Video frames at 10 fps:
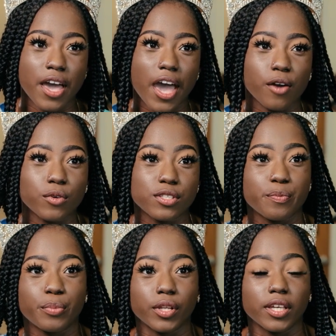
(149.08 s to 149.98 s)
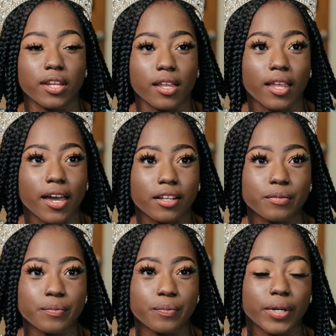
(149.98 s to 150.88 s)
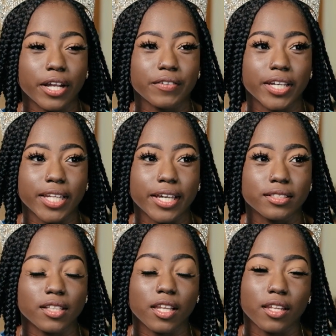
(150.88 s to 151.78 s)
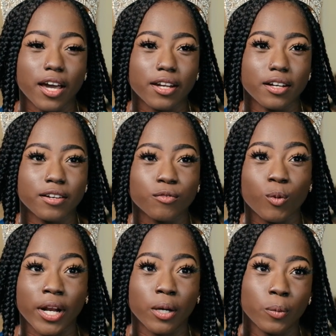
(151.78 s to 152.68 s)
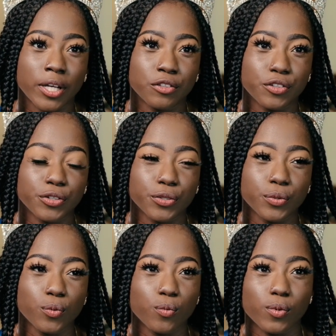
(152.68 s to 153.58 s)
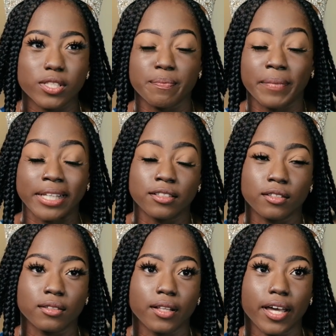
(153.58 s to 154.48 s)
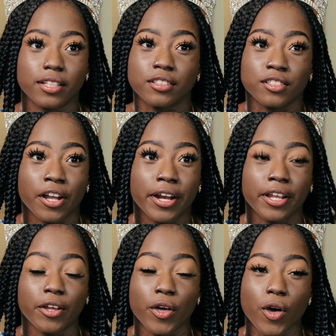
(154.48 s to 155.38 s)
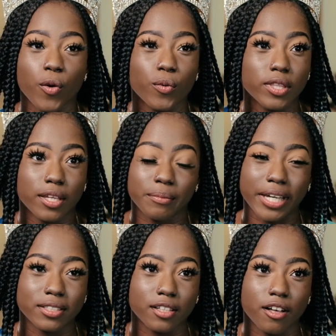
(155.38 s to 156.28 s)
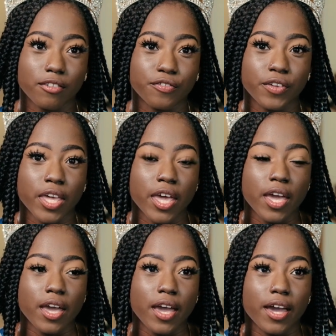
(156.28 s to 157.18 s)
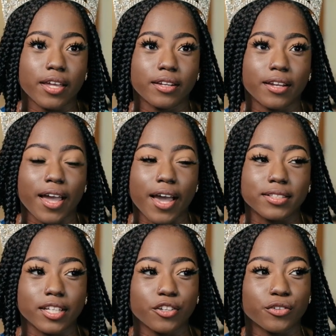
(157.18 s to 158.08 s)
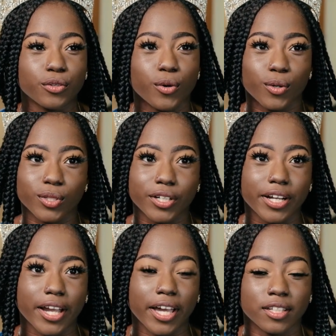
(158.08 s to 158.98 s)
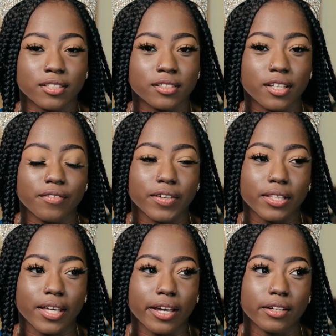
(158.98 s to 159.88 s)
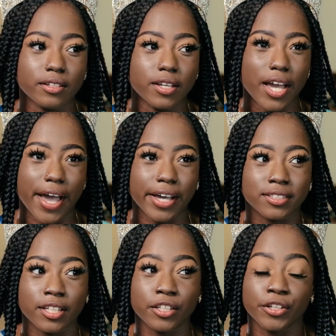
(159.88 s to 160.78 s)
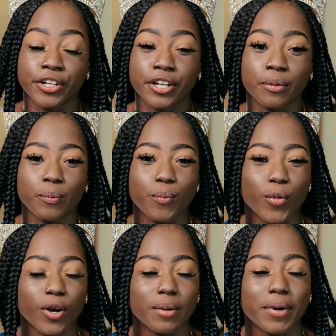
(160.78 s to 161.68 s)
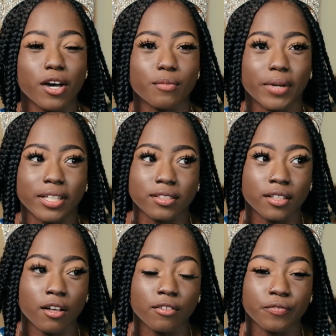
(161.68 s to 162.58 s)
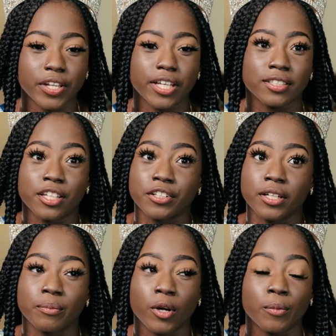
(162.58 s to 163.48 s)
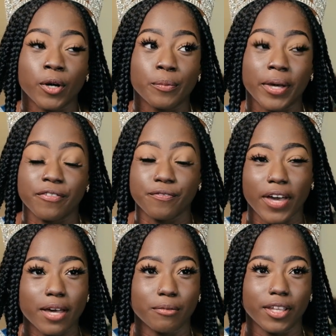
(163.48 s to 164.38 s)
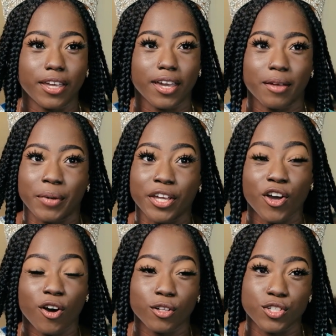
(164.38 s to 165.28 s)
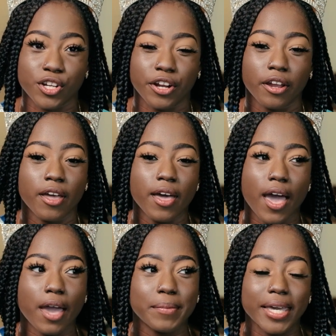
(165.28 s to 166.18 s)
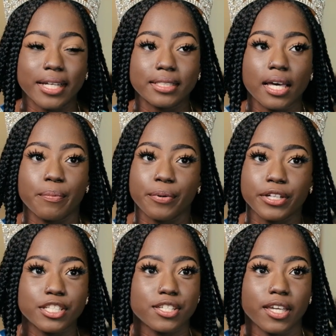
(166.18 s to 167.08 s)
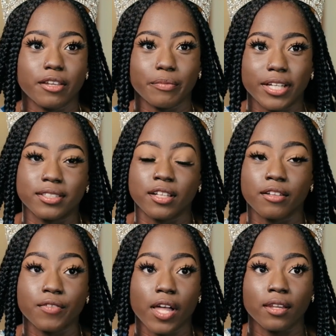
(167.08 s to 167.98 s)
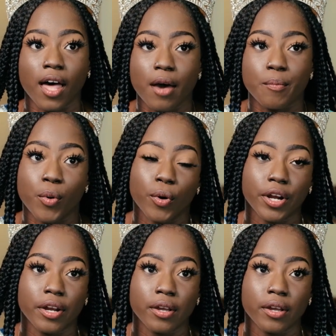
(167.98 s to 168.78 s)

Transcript: I was bullied a lot, but I realized a lot of what I went through was mental and started within myself. And as I grew older, I discovered that as I learned more about myself and as I learned more about my family and my culture, I began to appreciate myself a lot more.